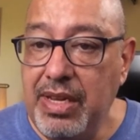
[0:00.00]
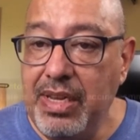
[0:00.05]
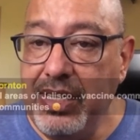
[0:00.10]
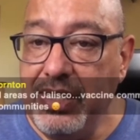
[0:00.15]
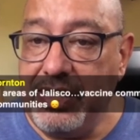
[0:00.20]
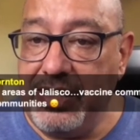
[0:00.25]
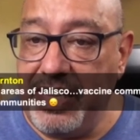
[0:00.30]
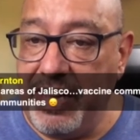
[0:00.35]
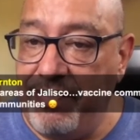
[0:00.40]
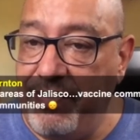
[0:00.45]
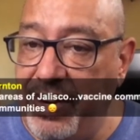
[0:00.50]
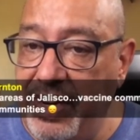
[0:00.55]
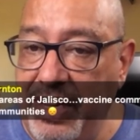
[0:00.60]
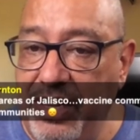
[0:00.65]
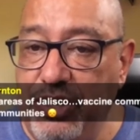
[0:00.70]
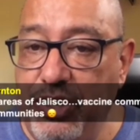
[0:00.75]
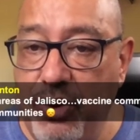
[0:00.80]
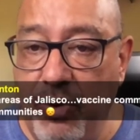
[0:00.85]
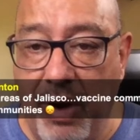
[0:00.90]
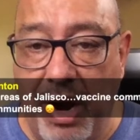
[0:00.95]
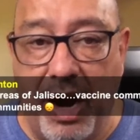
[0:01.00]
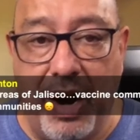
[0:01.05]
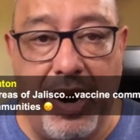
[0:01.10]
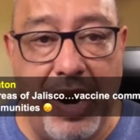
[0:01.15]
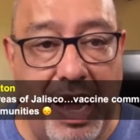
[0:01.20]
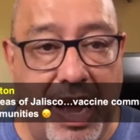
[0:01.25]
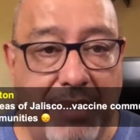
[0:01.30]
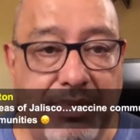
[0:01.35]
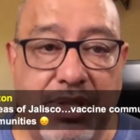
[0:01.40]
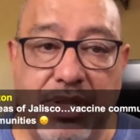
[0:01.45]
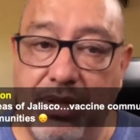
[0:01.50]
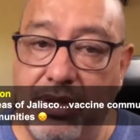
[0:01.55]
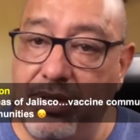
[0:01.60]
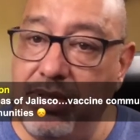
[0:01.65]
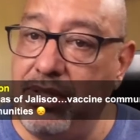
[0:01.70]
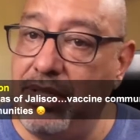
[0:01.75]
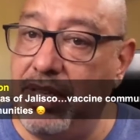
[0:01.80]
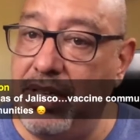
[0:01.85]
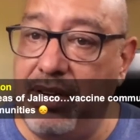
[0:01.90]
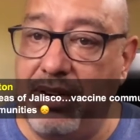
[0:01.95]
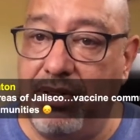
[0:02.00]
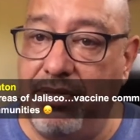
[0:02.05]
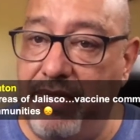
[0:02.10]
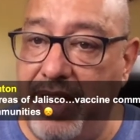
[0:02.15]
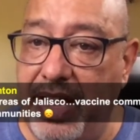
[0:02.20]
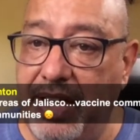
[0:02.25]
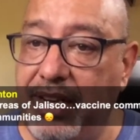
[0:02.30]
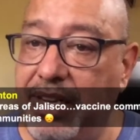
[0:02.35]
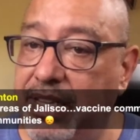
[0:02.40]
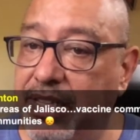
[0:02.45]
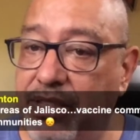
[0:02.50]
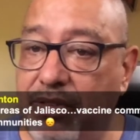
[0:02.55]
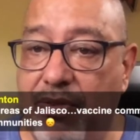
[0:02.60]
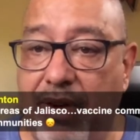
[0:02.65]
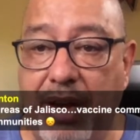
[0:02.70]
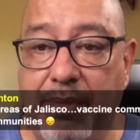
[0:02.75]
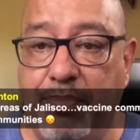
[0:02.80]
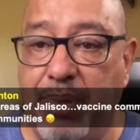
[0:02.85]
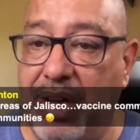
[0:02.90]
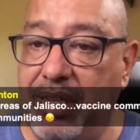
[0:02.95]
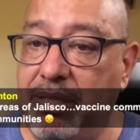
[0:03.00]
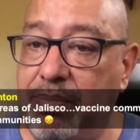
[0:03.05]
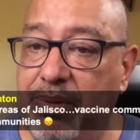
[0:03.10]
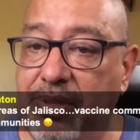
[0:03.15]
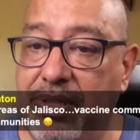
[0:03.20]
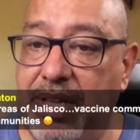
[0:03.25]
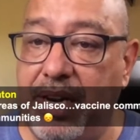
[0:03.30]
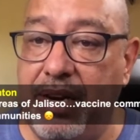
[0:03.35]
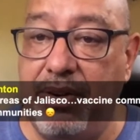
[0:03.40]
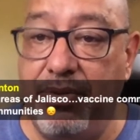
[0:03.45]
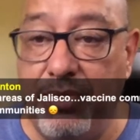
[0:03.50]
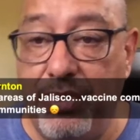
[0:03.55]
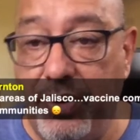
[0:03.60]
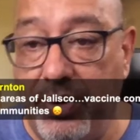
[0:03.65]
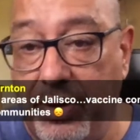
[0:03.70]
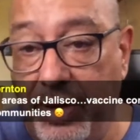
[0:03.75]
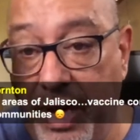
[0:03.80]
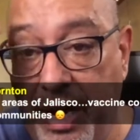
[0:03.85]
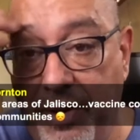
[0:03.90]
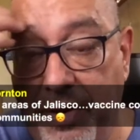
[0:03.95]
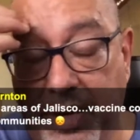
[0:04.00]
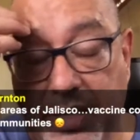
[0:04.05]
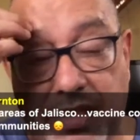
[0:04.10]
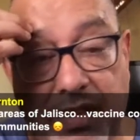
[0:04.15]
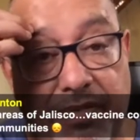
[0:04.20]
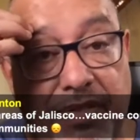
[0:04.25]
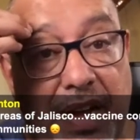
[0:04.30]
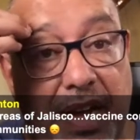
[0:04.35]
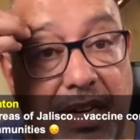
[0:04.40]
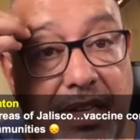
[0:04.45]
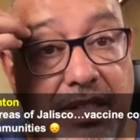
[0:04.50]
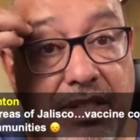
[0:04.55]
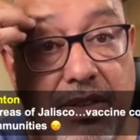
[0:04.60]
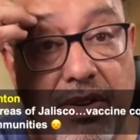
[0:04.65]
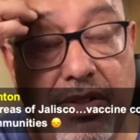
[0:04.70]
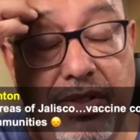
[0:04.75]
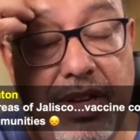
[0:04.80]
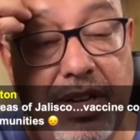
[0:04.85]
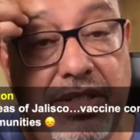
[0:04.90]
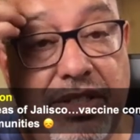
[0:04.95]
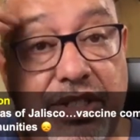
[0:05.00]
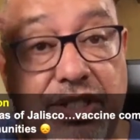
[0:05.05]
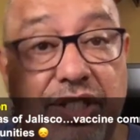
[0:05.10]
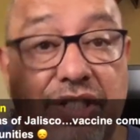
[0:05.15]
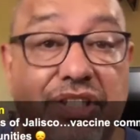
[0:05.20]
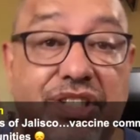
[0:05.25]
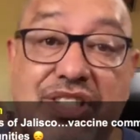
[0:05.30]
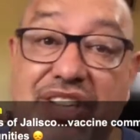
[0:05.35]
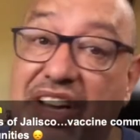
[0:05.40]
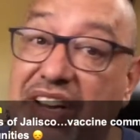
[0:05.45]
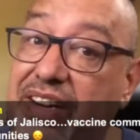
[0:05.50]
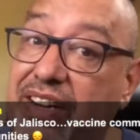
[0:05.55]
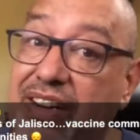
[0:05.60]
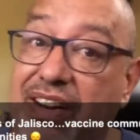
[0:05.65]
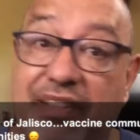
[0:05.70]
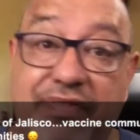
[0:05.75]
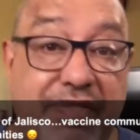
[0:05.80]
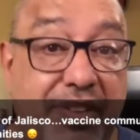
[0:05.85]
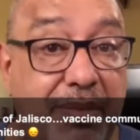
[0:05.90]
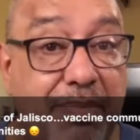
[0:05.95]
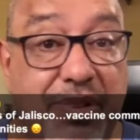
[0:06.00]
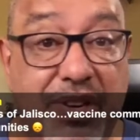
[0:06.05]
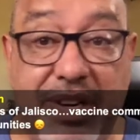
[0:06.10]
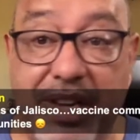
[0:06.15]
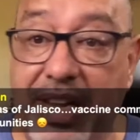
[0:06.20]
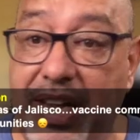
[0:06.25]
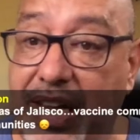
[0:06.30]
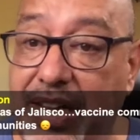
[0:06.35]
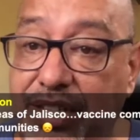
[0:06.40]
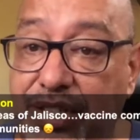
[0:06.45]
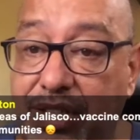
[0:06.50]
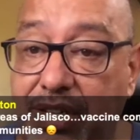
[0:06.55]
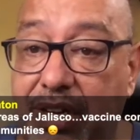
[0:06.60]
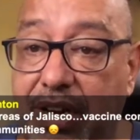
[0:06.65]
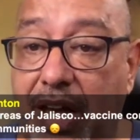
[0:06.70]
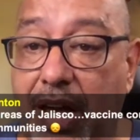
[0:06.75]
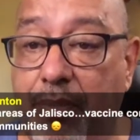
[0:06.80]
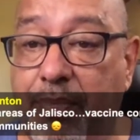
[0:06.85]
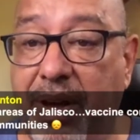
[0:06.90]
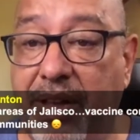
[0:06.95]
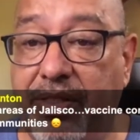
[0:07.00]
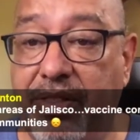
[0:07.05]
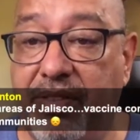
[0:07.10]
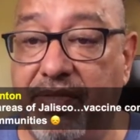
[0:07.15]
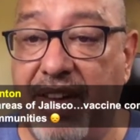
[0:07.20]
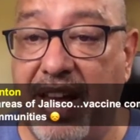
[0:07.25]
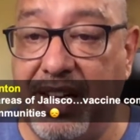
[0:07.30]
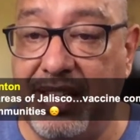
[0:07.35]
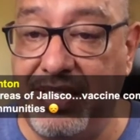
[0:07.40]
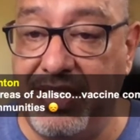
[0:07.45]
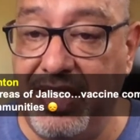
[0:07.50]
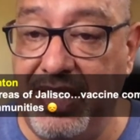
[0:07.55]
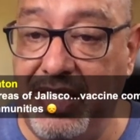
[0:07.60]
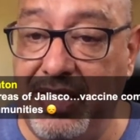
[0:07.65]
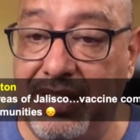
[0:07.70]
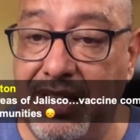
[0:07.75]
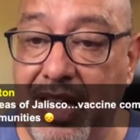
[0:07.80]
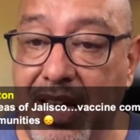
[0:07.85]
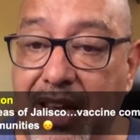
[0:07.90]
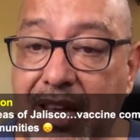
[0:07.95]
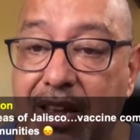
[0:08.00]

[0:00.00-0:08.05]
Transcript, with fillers: Stephanie, you are absolutely correct. It's quite possible that in rural areas of Jalisco, there's just not enough communication about the vaccines.